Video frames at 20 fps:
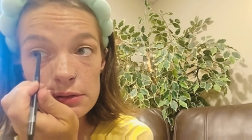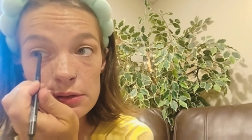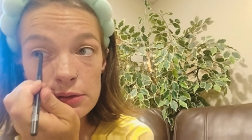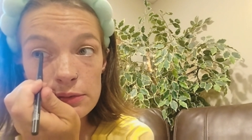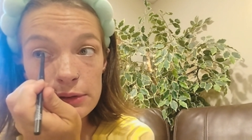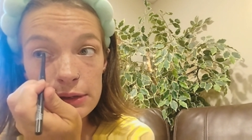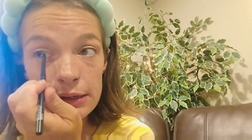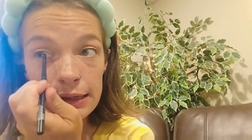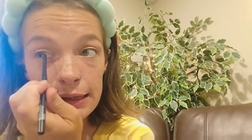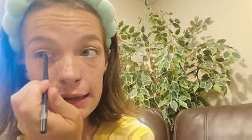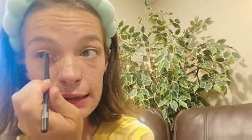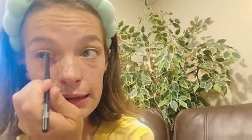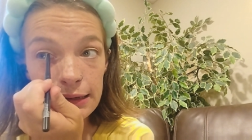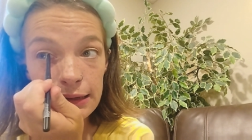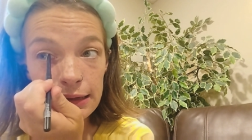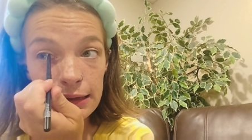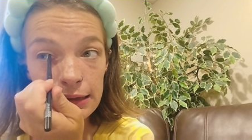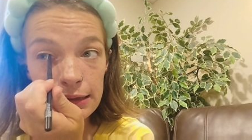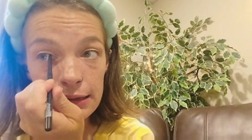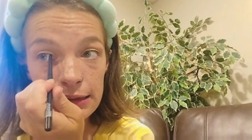go
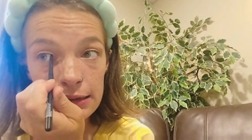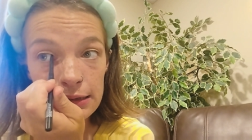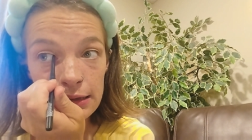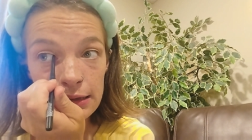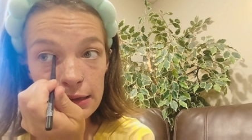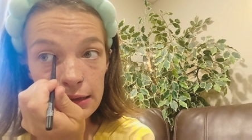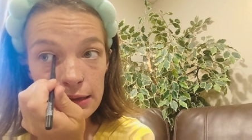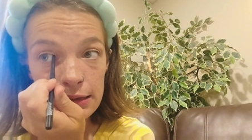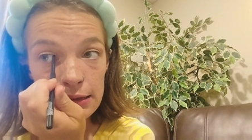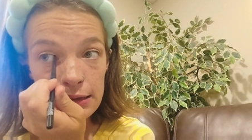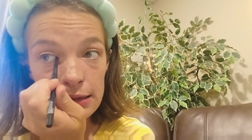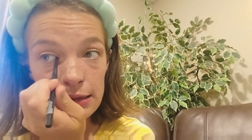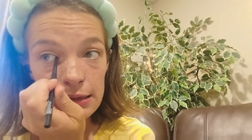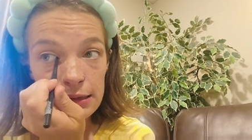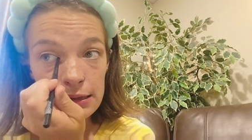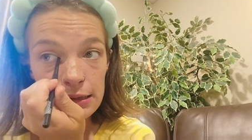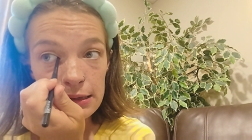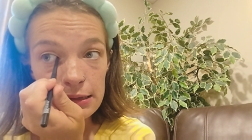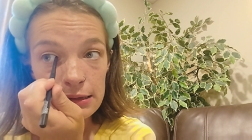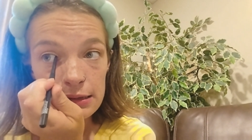ahead and
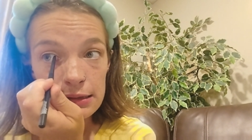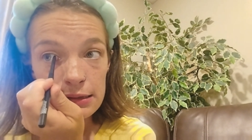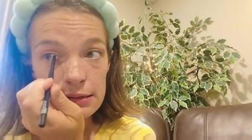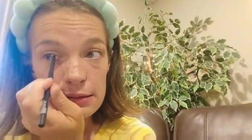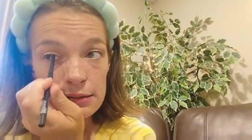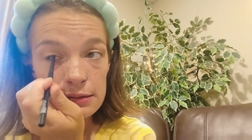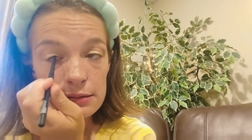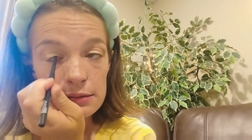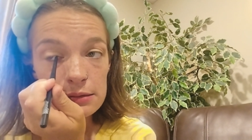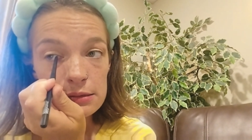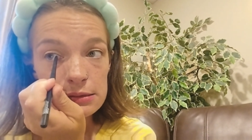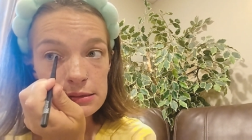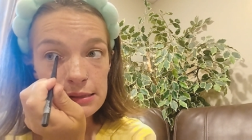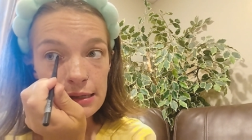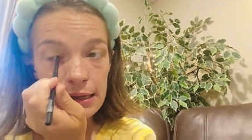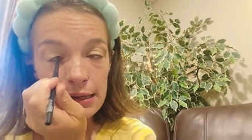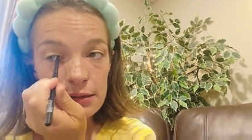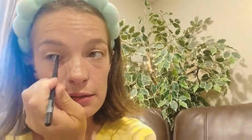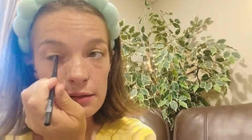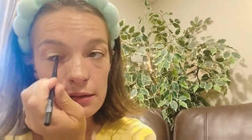
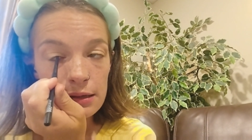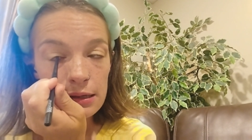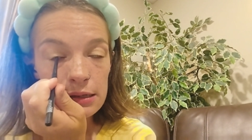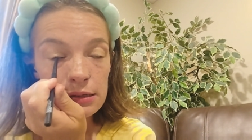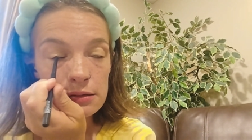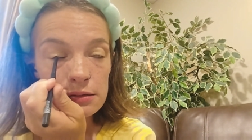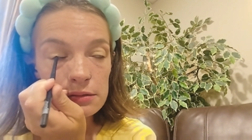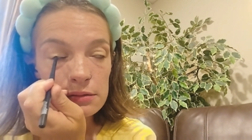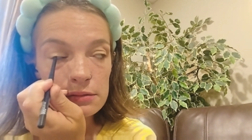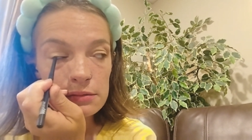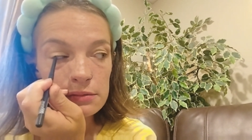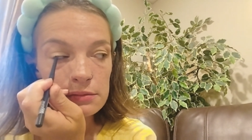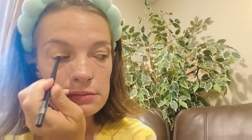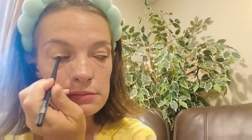tight line.